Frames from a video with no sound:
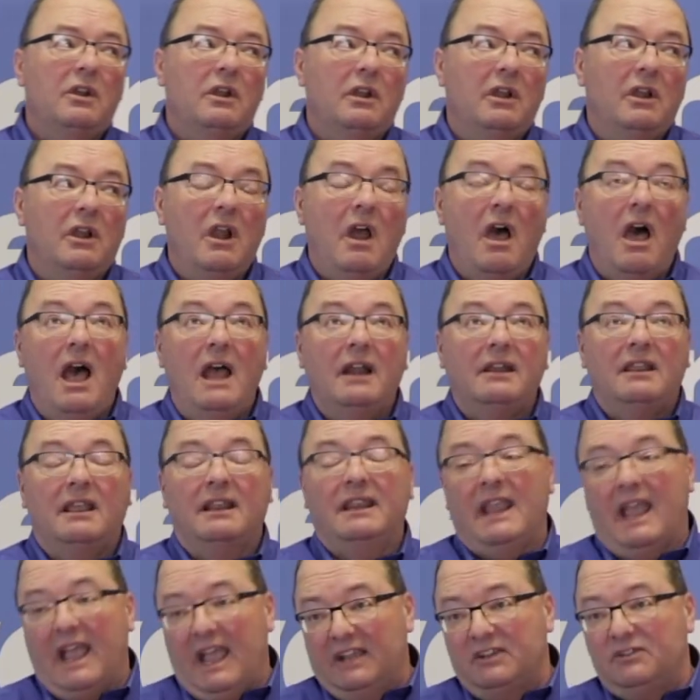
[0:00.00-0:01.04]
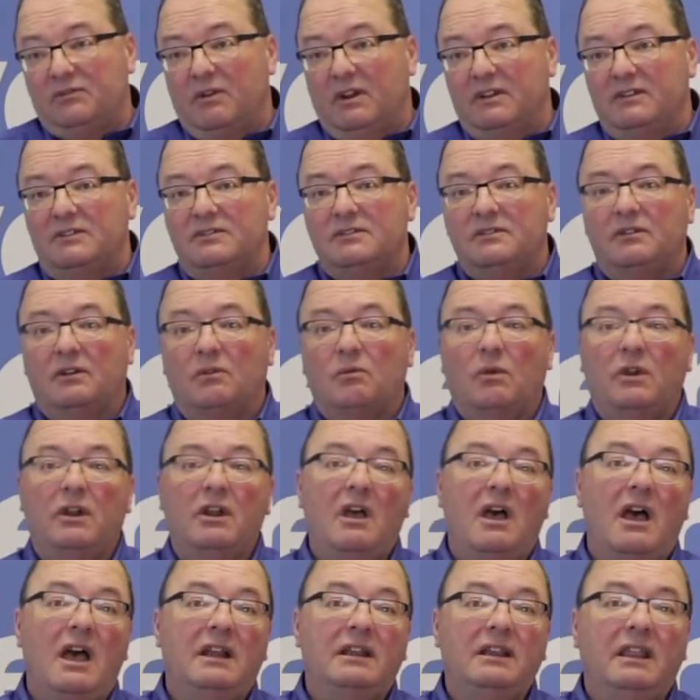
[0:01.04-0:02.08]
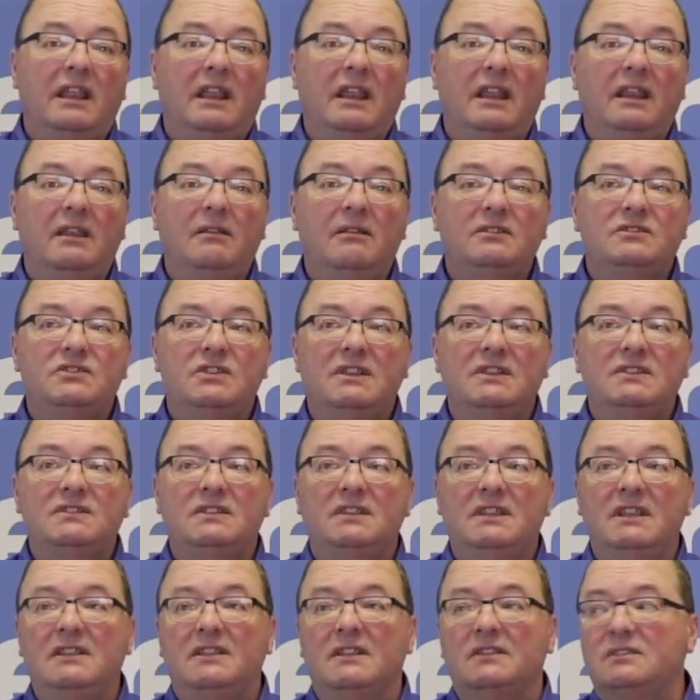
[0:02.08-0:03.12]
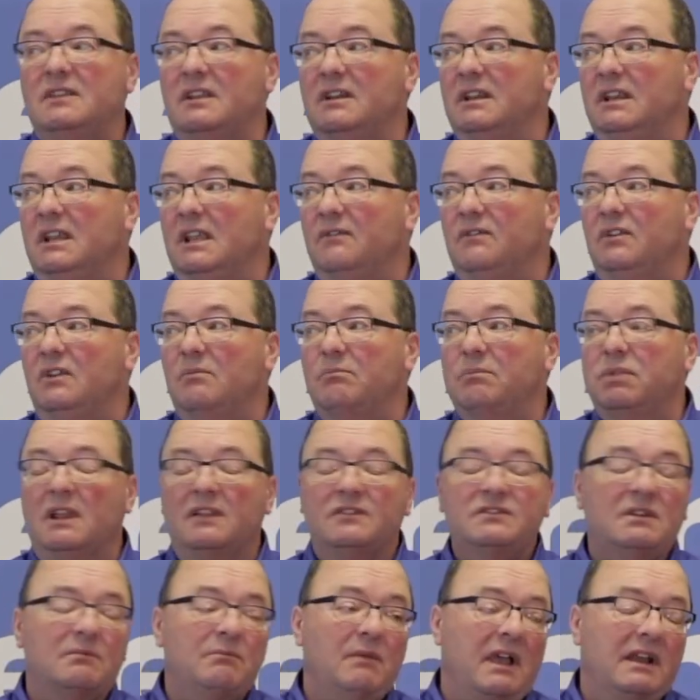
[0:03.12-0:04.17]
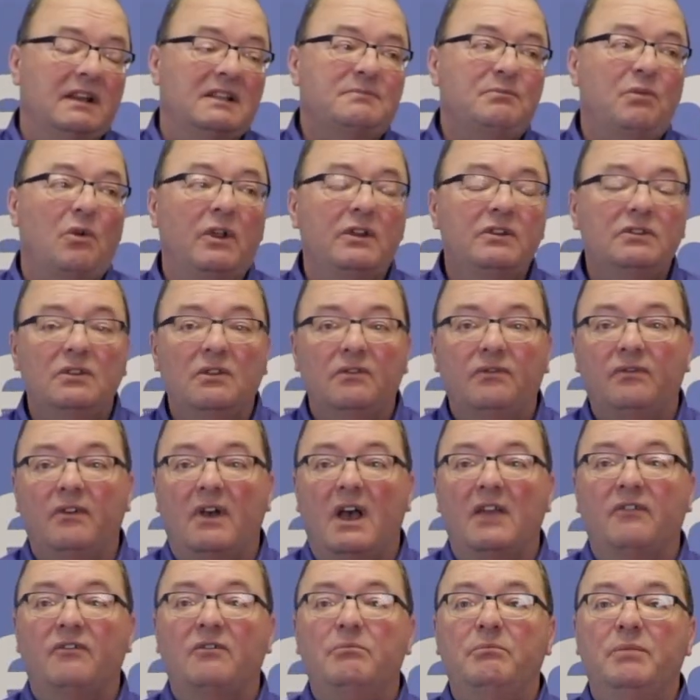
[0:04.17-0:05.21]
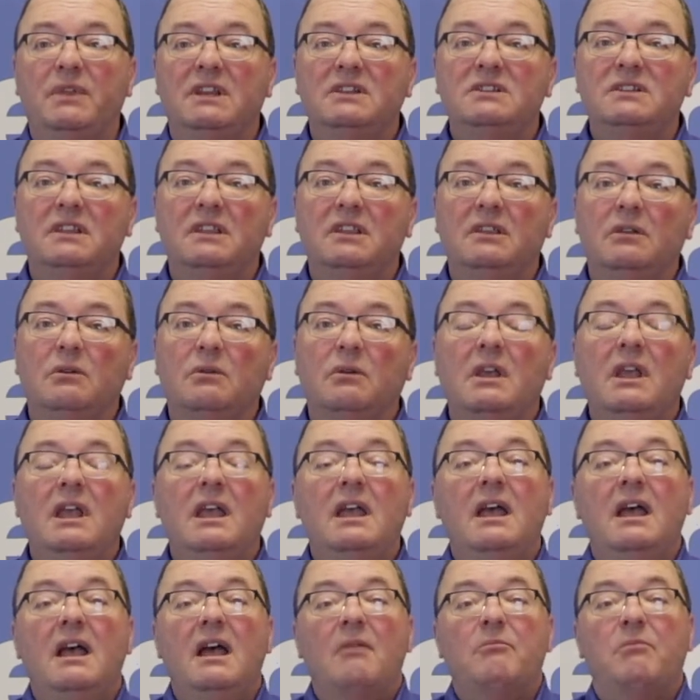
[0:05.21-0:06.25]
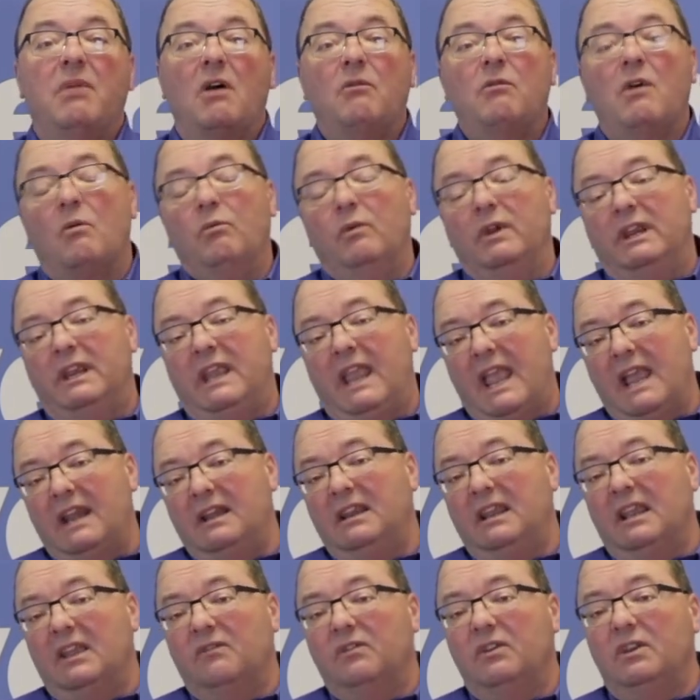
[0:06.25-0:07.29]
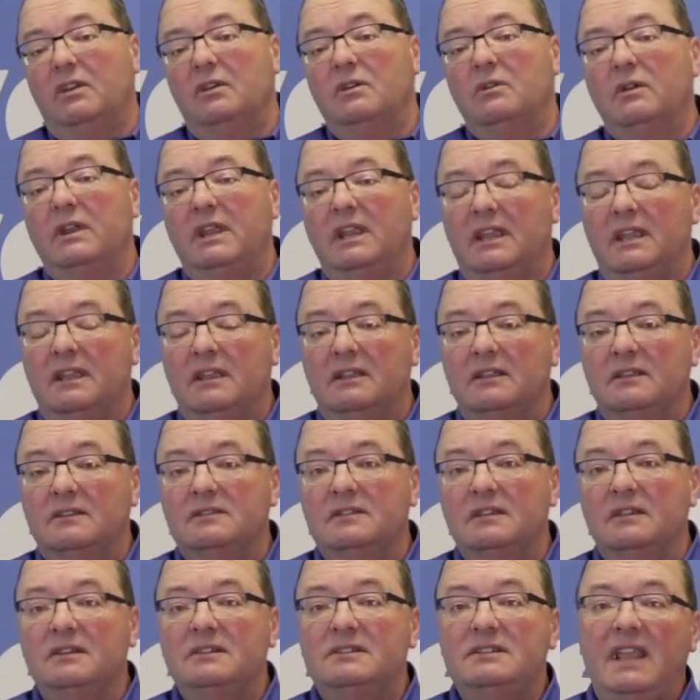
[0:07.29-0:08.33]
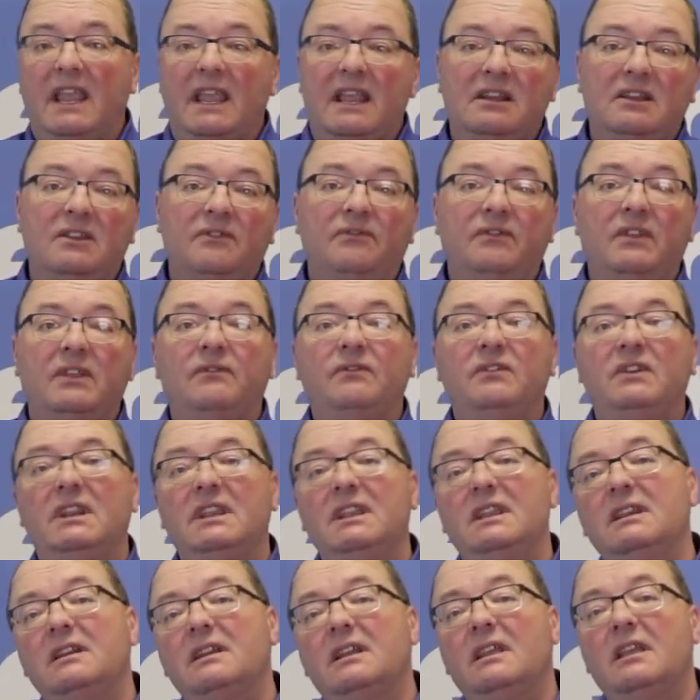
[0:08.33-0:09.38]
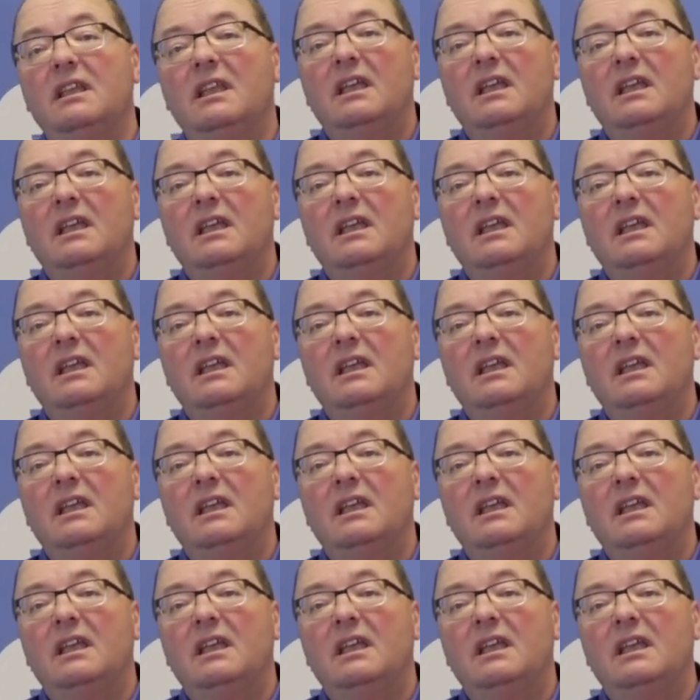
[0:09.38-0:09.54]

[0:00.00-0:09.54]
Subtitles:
not a cash register. We're not a GC that's going to give you plus or minus 0.25 of BTU. But what we can give you is 10 to 15